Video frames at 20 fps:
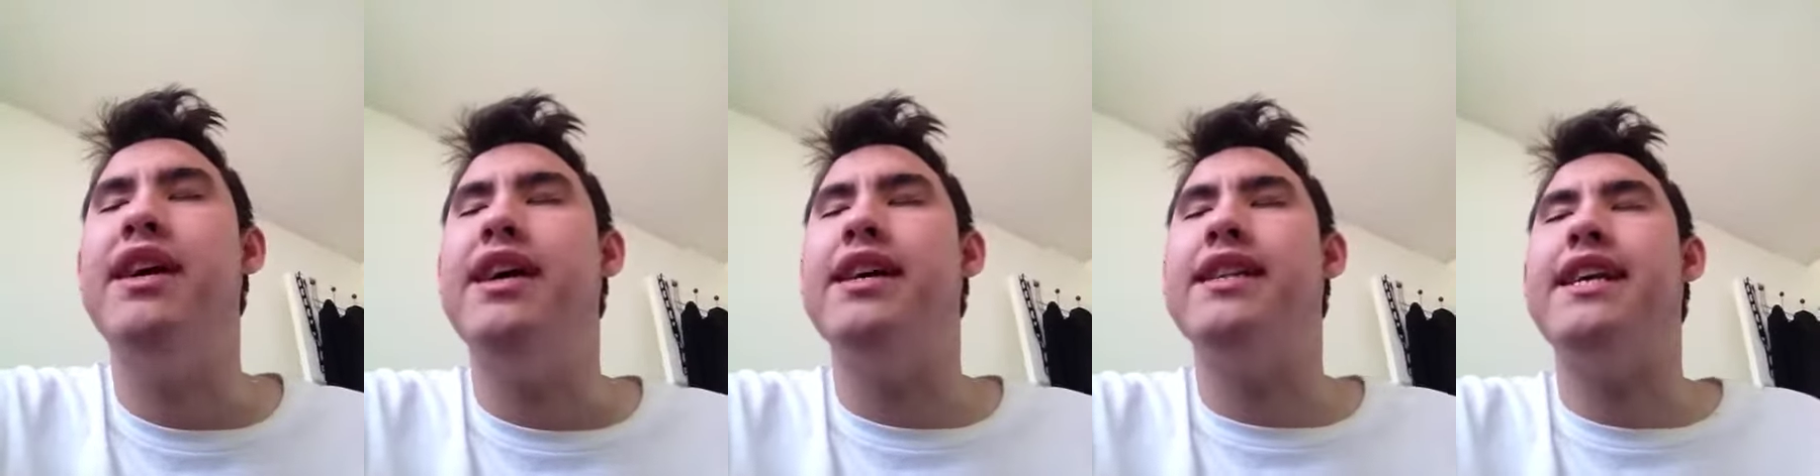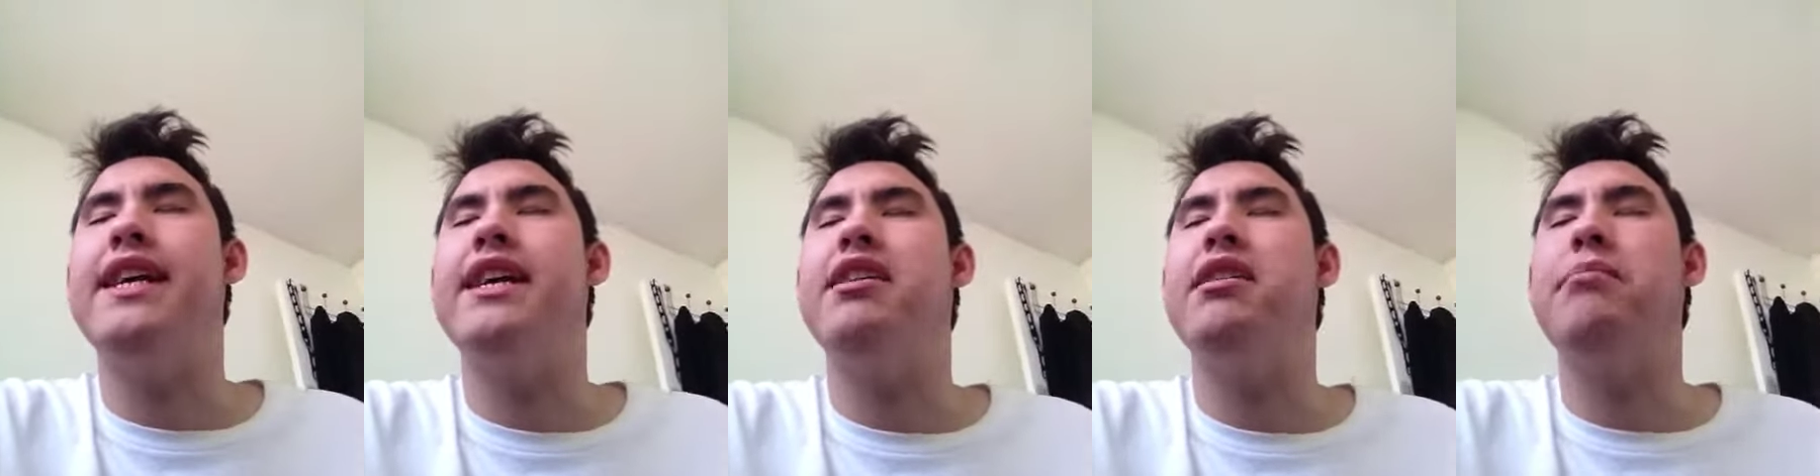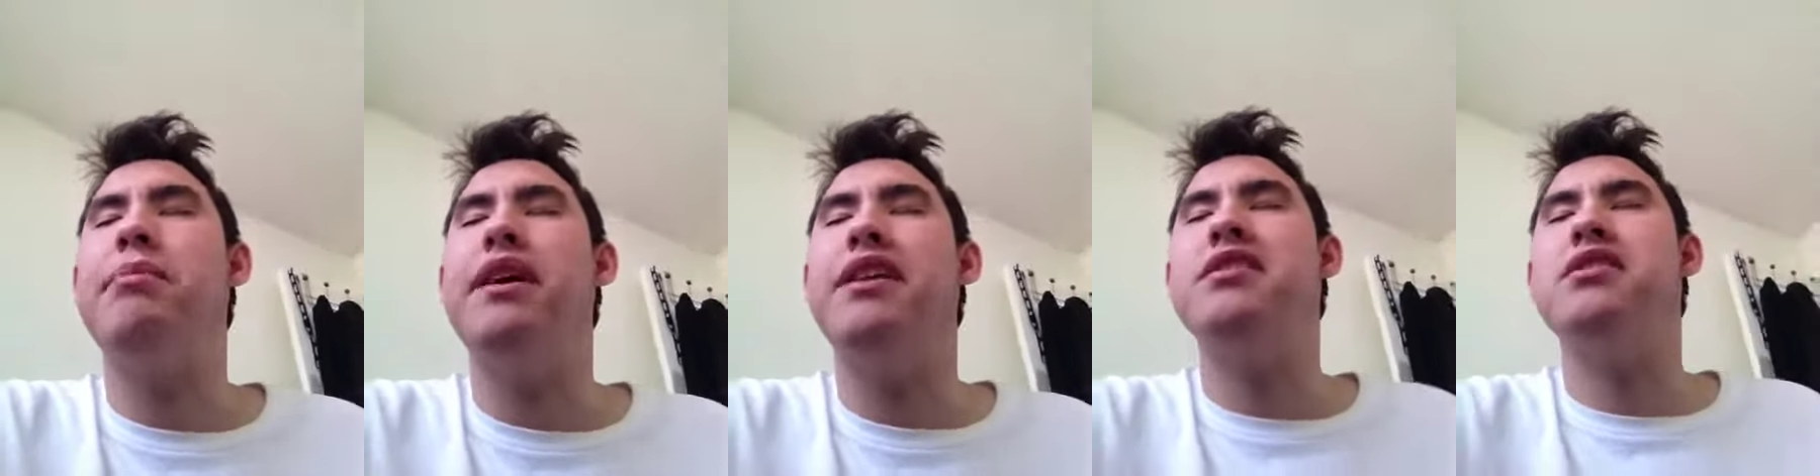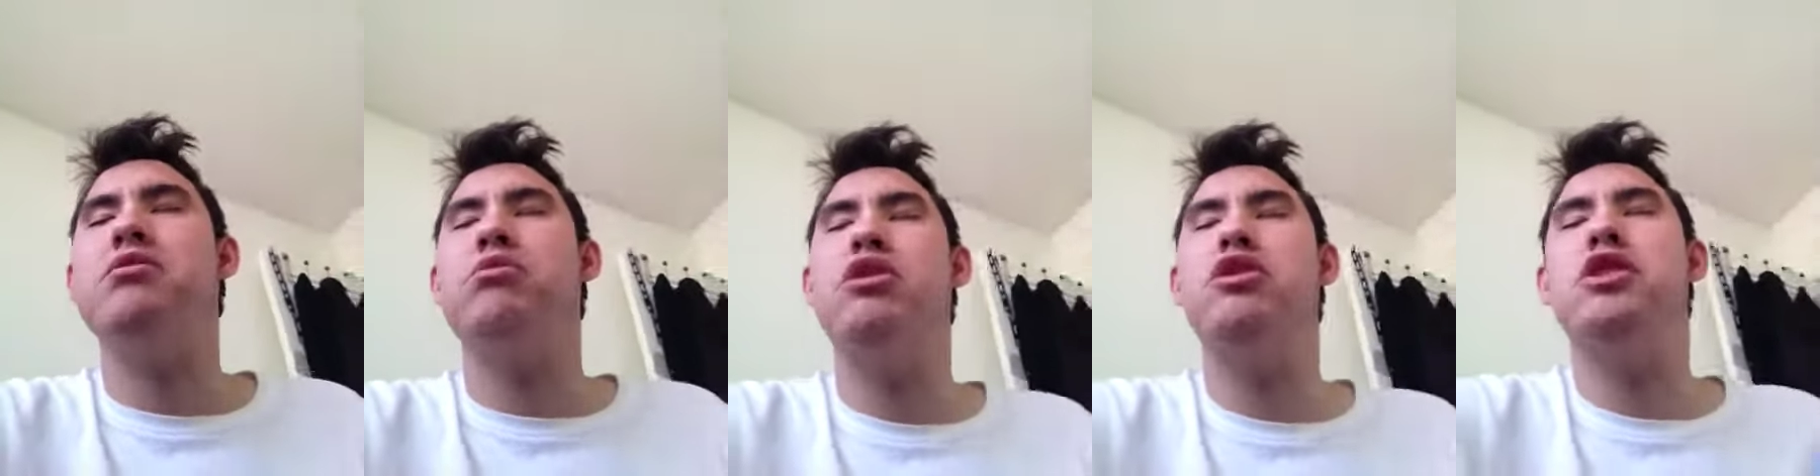a terabyte
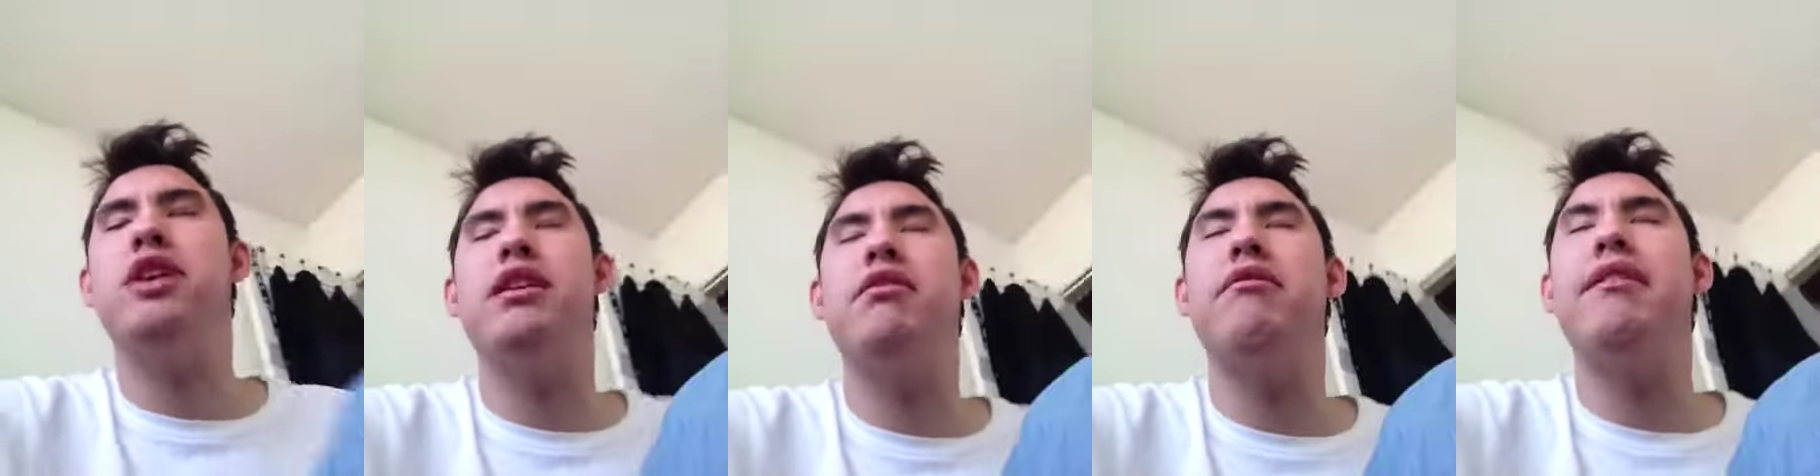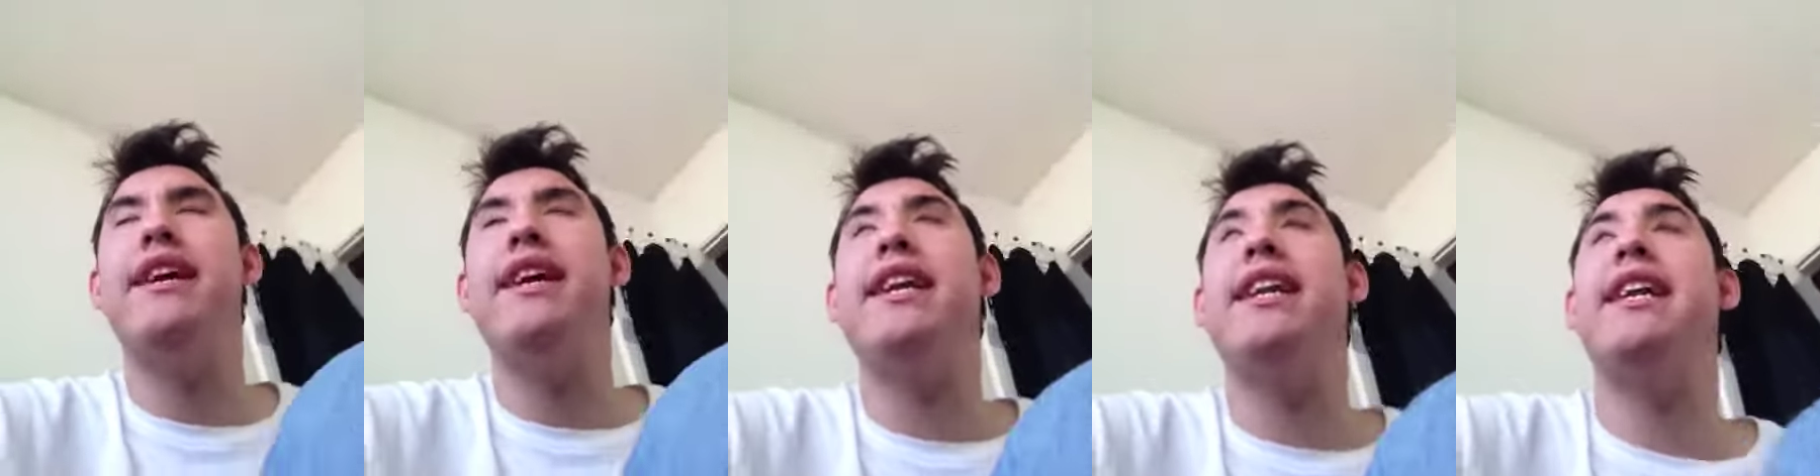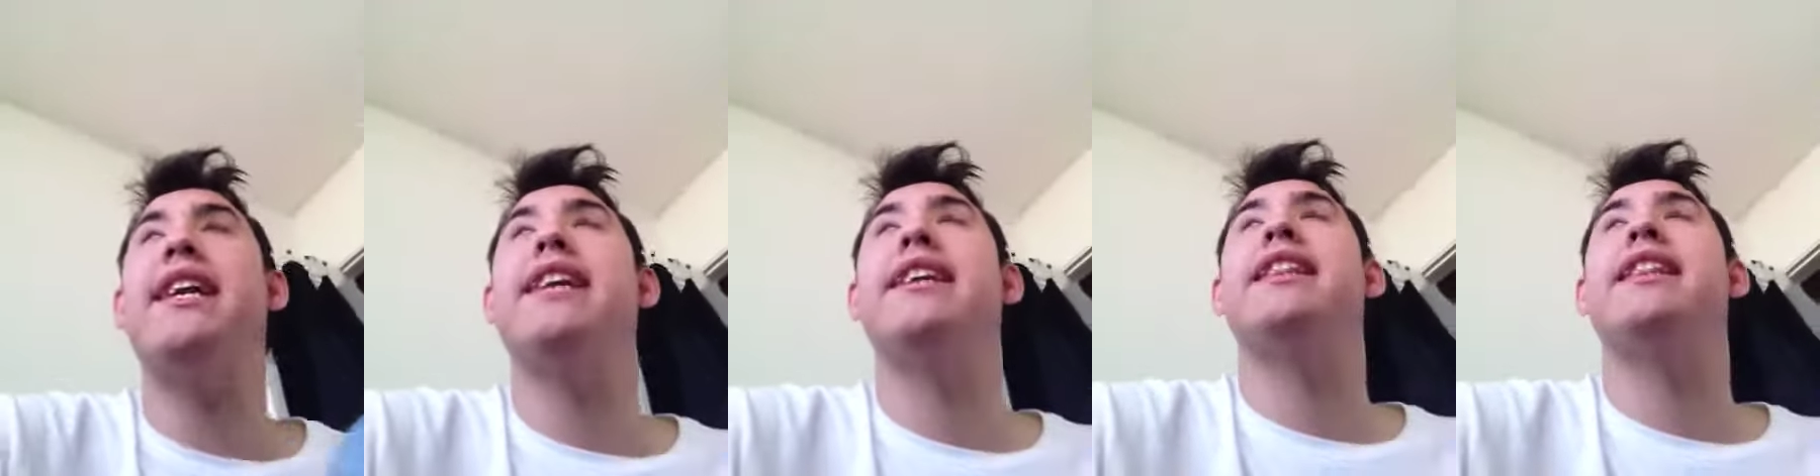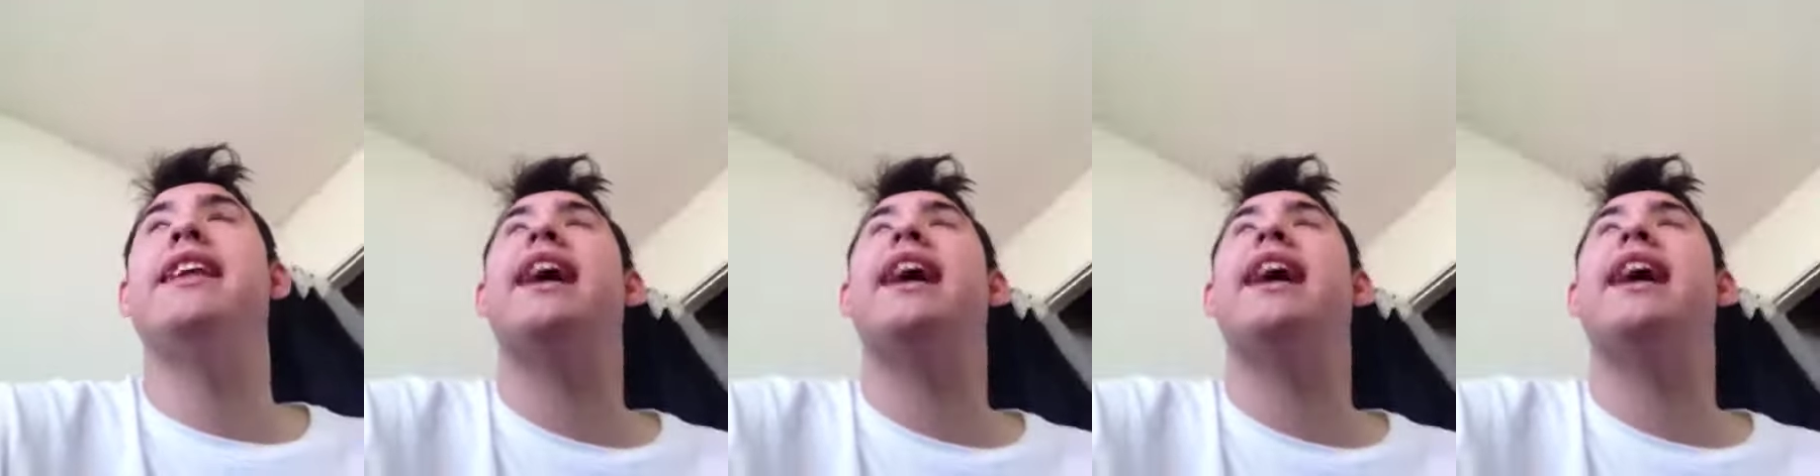storage. They don't need any of